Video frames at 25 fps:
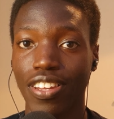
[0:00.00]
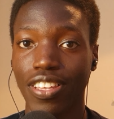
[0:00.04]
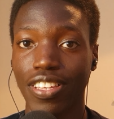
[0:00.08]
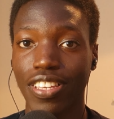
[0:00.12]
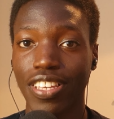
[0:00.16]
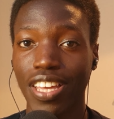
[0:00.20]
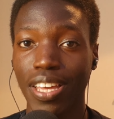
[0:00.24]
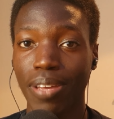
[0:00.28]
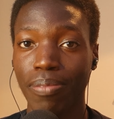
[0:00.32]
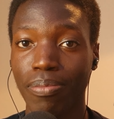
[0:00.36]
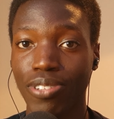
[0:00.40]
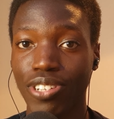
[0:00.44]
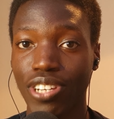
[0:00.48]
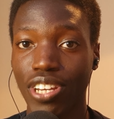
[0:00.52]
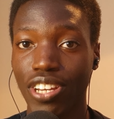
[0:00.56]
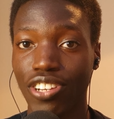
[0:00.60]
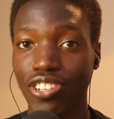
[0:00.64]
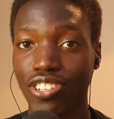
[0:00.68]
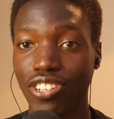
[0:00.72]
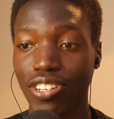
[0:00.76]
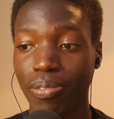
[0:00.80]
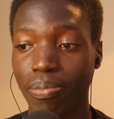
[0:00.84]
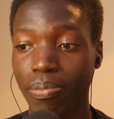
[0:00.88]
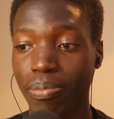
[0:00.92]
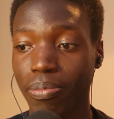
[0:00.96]
The
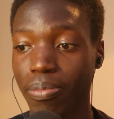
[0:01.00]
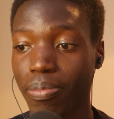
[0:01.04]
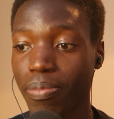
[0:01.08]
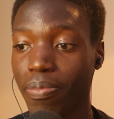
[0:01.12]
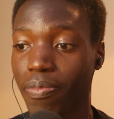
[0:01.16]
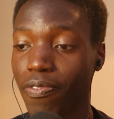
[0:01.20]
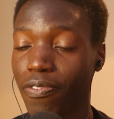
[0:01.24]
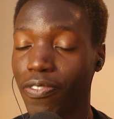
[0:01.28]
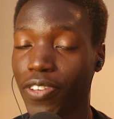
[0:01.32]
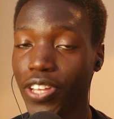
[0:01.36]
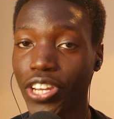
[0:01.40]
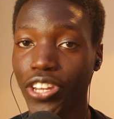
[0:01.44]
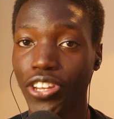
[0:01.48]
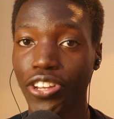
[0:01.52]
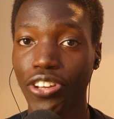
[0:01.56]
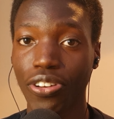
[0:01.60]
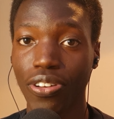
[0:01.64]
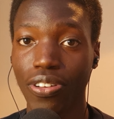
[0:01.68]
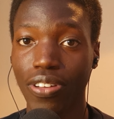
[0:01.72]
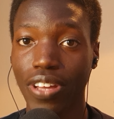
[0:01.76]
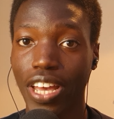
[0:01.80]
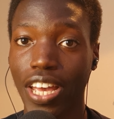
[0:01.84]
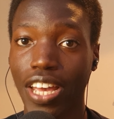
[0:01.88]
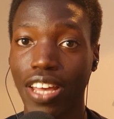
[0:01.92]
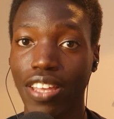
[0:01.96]
game-changing
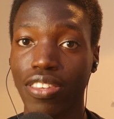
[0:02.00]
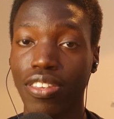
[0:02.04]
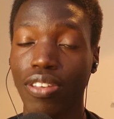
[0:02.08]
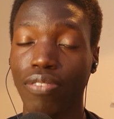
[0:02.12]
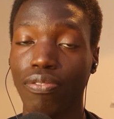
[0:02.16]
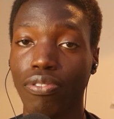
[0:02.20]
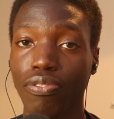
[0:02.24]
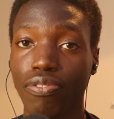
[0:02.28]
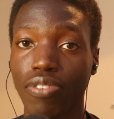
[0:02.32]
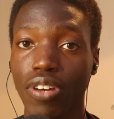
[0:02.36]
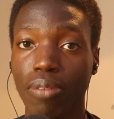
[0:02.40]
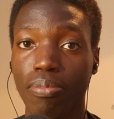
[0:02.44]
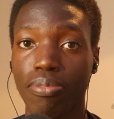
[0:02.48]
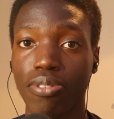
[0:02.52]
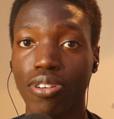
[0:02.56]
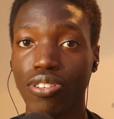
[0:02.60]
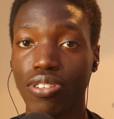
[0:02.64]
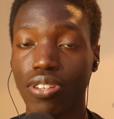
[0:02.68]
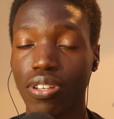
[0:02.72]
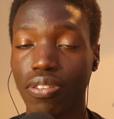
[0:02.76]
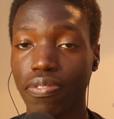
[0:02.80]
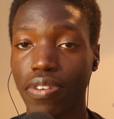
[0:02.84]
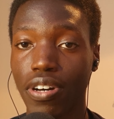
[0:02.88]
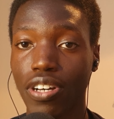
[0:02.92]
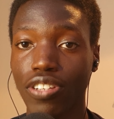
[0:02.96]
video, 18th of February
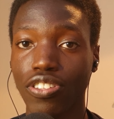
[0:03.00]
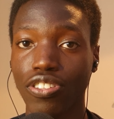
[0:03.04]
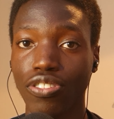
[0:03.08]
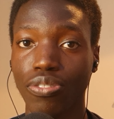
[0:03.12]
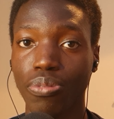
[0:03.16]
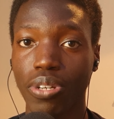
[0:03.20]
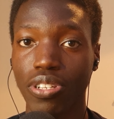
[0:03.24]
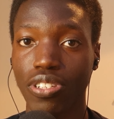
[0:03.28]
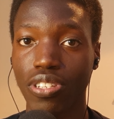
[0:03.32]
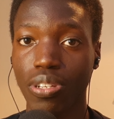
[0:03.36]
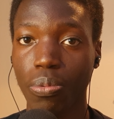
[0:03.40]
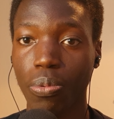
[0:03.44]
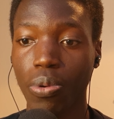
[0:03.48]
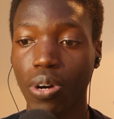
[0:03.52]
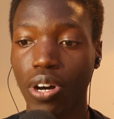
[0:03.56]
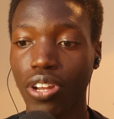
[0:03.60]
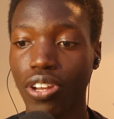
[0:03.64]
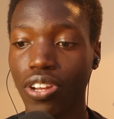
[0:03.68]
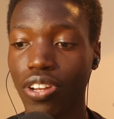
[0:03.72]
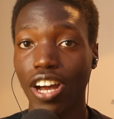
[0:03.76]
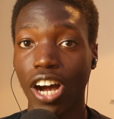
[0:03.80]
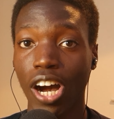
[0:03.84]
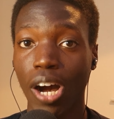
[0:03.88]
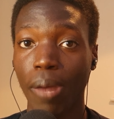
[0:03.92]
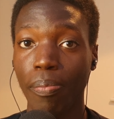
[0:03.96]

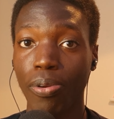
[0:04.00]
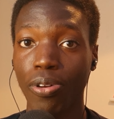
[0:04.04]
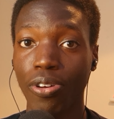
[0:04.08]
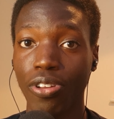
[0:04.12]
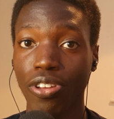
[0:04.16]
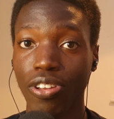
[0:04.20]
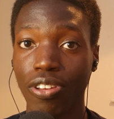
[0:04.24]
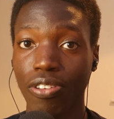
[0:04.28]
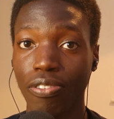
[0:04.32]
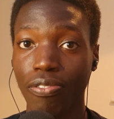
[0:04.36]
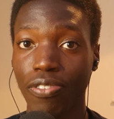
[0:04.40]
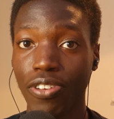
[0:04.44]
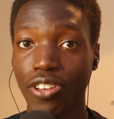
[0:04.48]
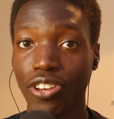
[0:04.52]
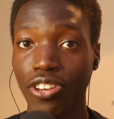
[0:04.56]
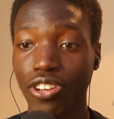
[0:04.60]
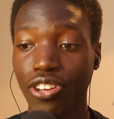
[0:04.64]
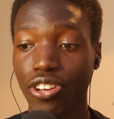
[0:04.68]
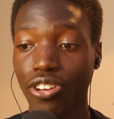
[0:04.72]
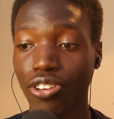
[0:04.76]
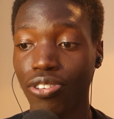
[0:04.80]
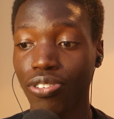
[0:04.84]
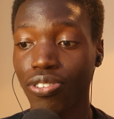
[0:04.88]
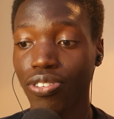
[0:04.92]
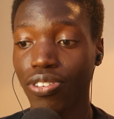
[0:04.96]
2021, uploaded a
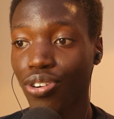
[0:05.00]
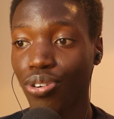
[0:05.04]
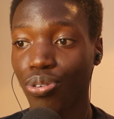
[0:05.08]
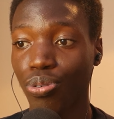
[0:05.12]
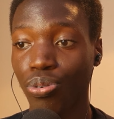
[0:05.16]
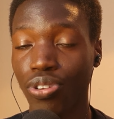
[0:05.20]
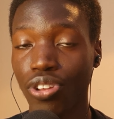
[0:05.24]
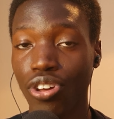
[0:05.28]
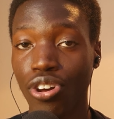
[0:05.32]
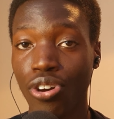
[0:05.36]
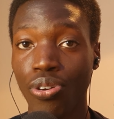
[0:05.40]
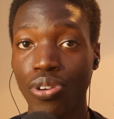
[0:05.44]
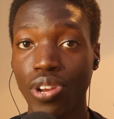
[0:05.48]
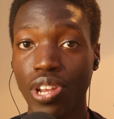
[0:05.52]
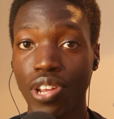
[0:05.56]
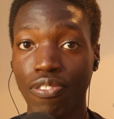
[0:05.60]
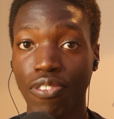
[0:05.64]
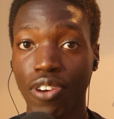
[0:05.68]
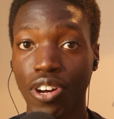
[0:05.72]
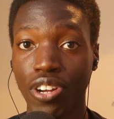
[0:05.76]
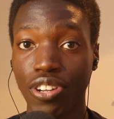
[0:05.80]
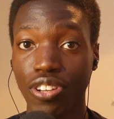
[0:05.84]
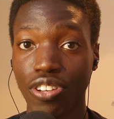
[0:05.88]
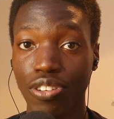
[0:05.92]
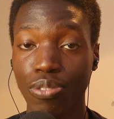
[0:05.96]
video called "Only
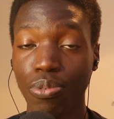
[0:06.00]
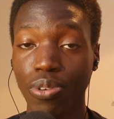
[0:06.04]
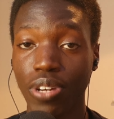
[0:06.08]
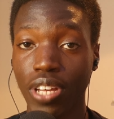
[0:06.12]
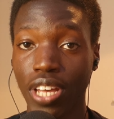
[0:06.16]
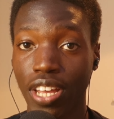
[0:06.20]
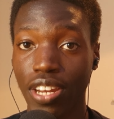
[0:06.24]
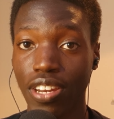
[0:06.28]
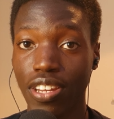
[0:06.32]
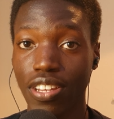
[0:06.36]
Runners Will Get